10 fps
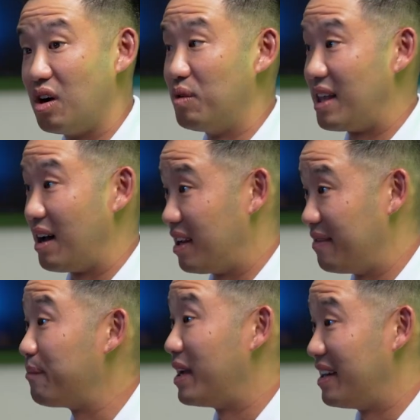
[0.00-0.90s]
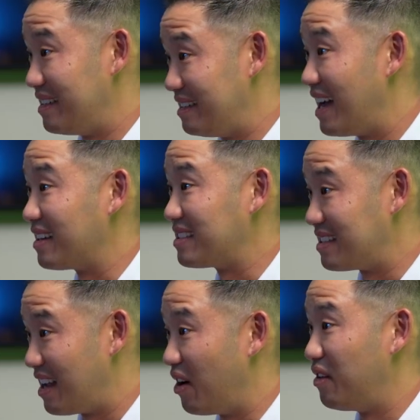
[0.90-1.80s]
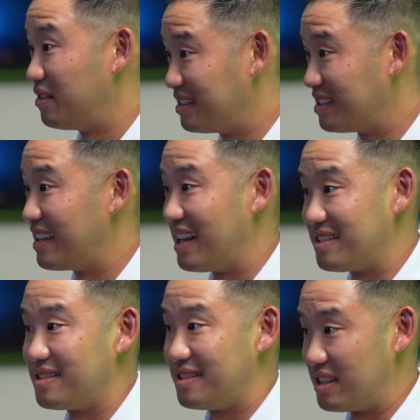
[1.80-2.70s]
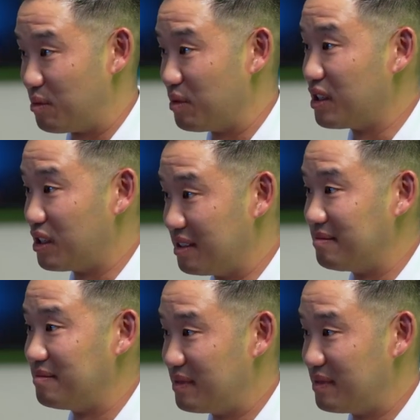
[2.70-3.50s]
go without paying any taxes at all. So that's a really good